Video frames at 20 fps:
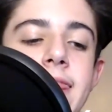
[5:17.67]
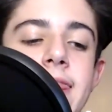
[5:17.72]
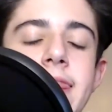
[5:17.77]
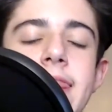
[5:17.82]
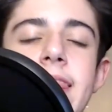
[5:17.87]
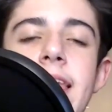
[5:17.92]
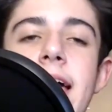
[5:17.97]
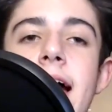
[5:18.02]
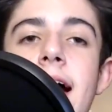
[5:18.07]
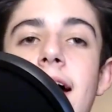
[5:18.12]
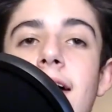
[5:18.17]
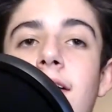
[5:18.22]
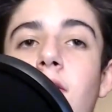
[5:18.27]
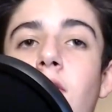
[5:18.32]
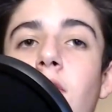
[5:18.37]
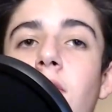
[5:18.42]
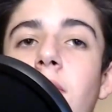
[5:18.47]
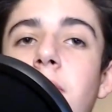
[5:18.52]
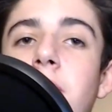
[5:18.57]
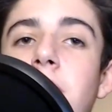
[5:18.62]
Now,
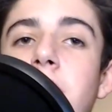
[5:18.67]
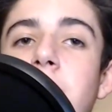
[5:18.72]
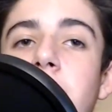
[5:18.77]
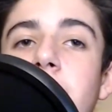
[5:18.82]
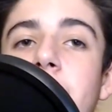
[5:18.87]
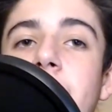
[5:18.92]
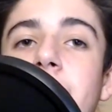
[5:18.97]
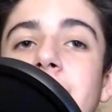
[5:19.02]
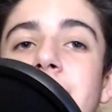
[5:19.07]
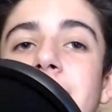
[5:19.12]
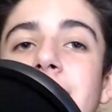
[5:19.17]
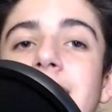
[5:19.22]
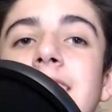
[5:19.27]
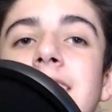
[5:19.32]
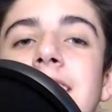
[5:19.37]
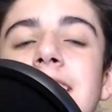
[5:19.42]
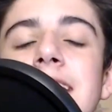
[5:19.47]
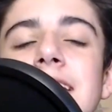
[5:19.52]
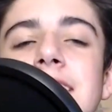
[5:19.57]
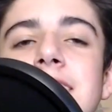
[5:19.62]
the
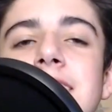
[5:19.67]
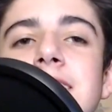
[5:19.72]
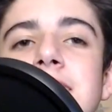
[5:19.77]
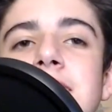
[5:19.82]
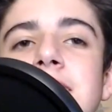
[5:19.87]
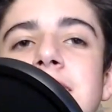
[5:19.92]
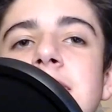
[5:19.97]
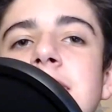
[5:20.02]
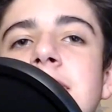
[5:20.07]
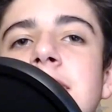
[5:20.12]
Knicks,